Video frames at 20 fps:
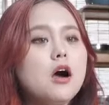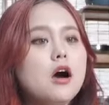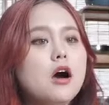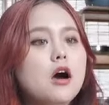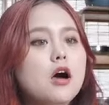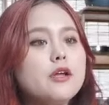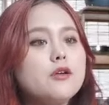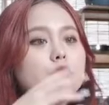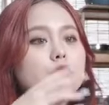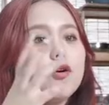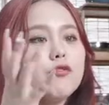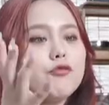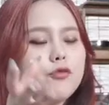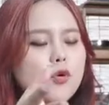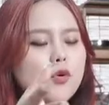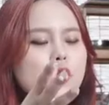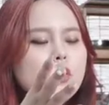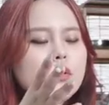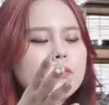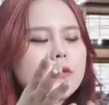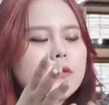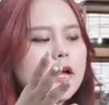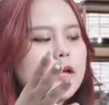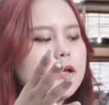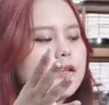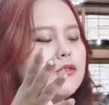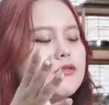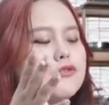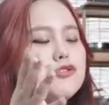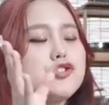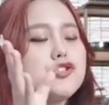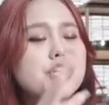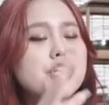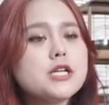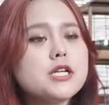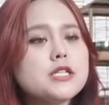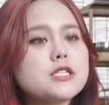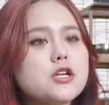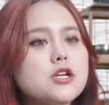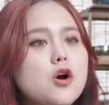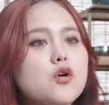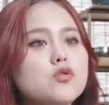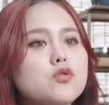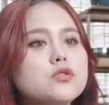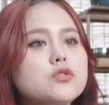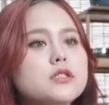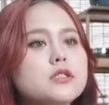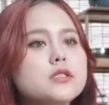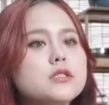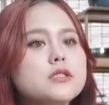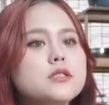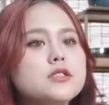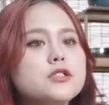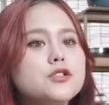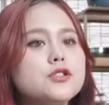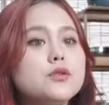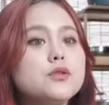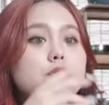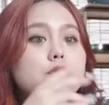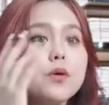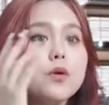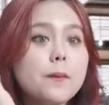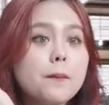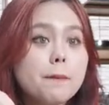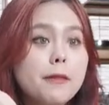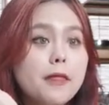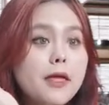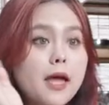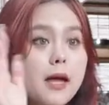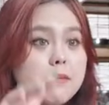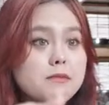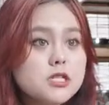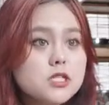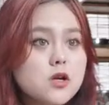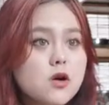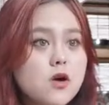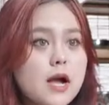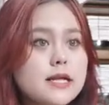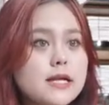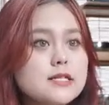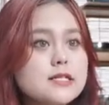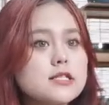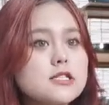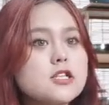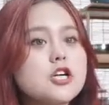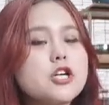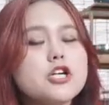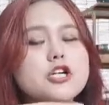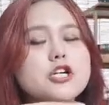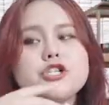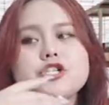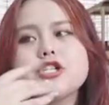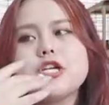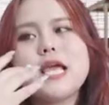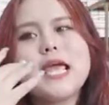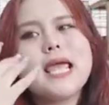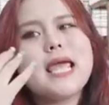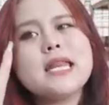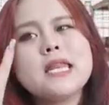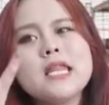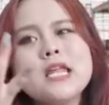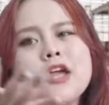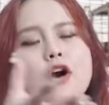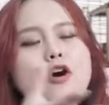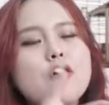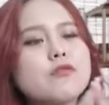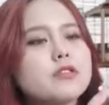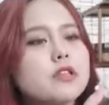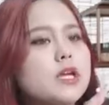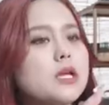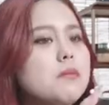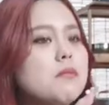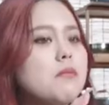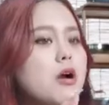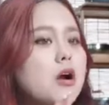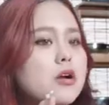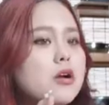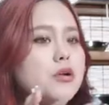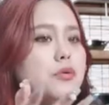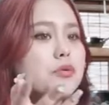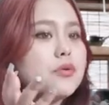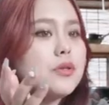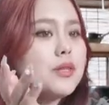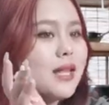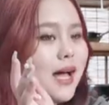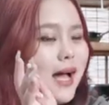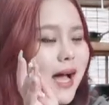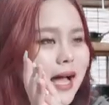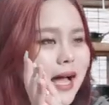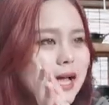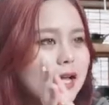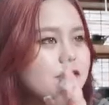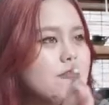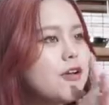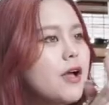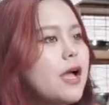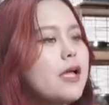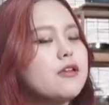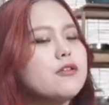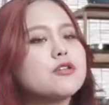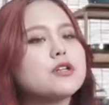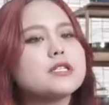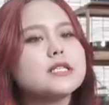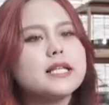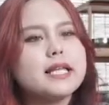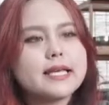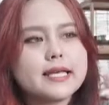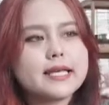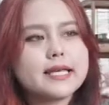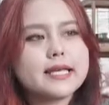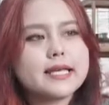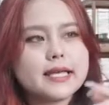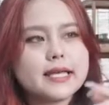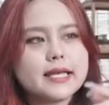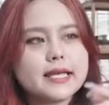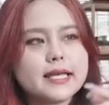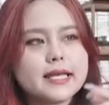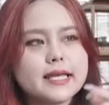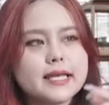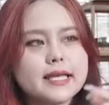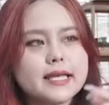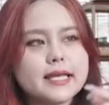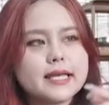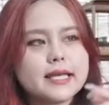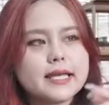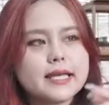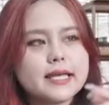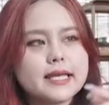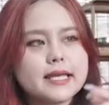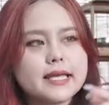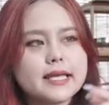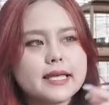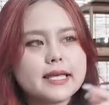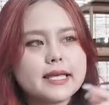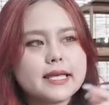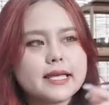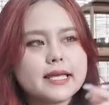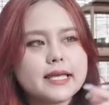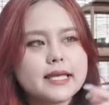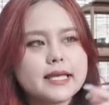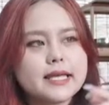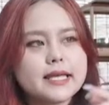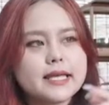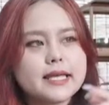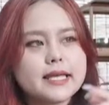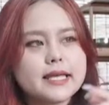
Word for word: uh, in your phone and you just go to Amazon and search any of the Imarku knife and you click in and they will be